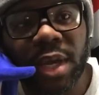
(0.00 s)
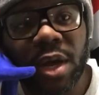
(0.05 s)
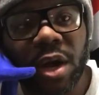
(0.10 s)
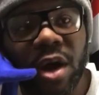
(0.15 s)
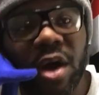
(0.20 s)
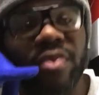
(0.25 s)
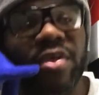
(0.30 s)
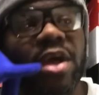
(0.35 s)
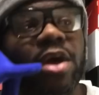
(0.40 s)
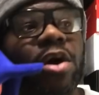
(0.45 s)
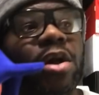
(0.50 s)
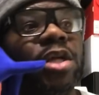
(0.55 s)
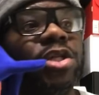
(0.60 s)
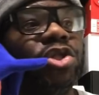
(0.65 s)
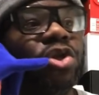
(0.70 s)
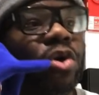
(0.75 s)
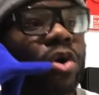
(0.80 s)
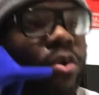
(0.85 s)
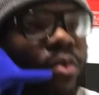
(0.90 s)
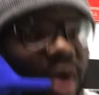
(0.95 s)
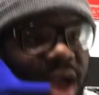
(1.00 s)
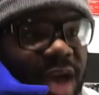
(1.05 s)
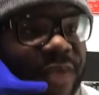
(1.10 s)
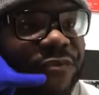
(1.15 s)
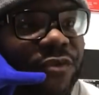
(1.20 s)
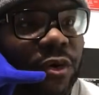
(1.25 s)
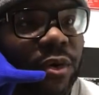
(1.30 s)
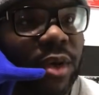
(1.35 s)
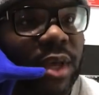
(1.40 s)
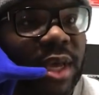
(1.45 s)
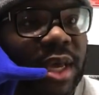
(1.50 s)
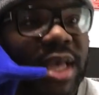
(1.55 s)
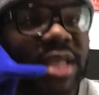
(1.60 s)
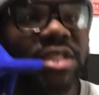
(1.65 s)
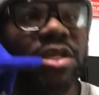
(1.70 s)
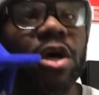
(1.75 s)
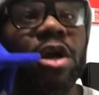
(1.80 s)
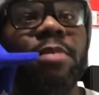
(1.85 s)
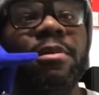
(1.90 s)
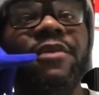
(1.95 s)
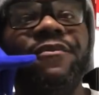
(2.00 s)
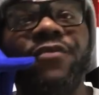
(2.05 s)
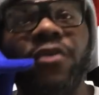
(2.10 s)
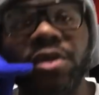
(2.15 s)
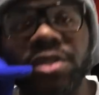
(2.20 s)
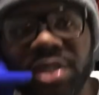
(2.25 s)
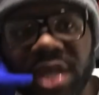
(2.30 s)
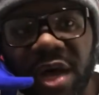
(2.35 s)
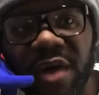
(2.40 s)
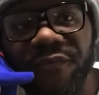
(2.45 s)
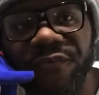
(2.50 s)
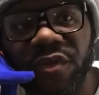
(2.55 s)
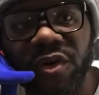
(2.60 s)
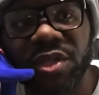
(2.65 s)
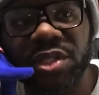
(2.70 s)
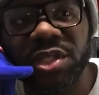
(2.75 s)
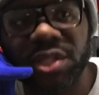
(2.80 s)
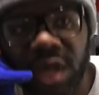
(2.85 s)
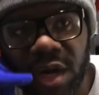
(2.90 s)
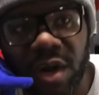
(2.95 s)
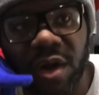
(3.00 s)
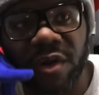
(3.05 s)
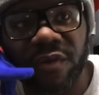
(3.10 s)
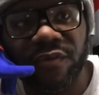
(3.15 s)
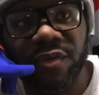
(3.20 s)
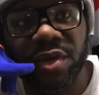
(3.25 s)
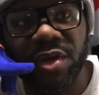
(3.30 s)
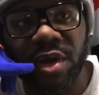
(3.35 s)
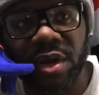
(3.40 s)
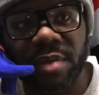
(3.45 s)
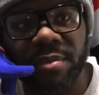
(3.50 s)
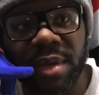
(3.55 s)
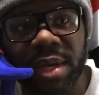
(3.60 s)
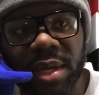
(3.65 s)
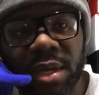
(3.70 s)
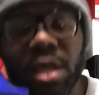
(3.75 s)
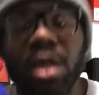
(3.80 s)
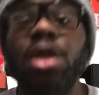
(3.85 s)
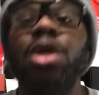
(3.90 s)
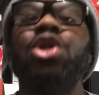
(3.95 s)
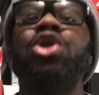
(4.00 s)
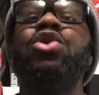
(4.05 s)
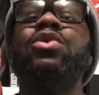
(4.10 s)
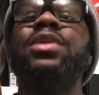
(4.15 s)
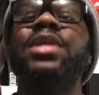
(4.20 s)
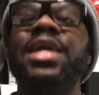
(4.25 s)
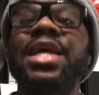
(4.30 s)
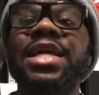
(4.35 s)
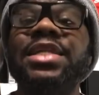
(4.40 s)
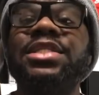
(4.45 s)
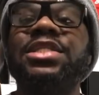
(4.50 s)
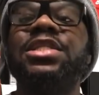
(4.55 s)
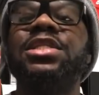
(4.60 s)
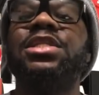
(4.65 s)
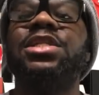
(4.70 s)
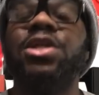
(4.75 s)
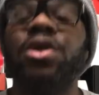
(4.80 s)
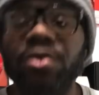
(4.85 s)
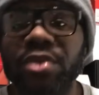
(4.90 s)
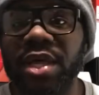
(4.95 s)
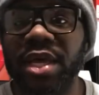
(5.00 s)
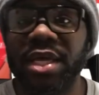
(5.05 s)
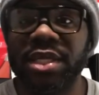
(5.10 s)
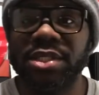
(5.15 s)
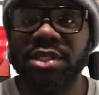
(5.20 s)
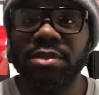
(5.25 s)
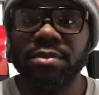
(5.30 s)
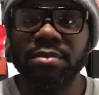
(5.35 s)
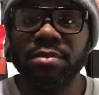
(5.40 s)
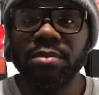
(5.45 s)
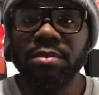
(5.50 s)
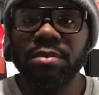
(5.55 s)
Are they going to do a raffle? Is it going to be first come, first serve? You know what I mean? You need to do this.